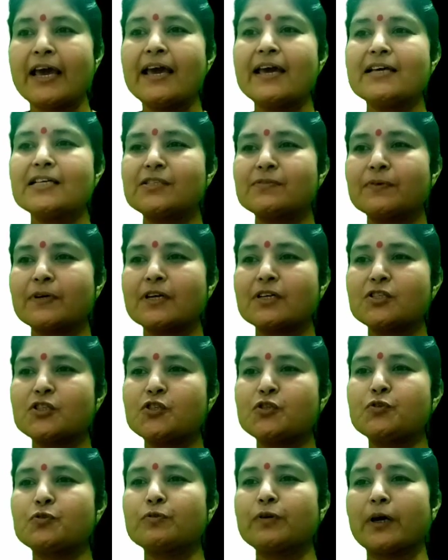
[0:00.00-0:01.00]
Iswaran
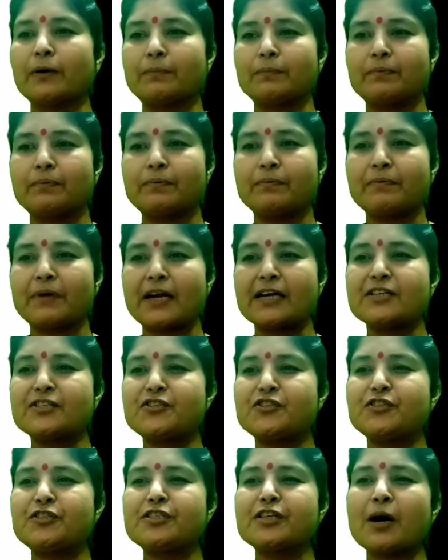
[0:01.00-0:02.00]
stood up
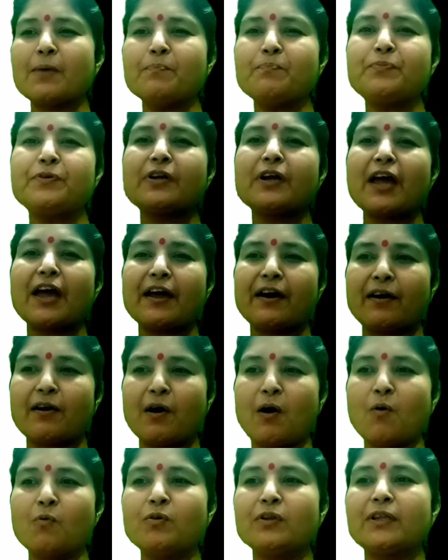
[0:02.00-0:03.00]
and jumped
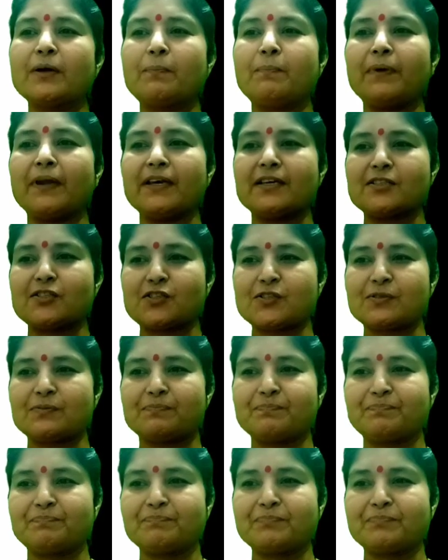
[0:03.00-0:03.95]
around the place,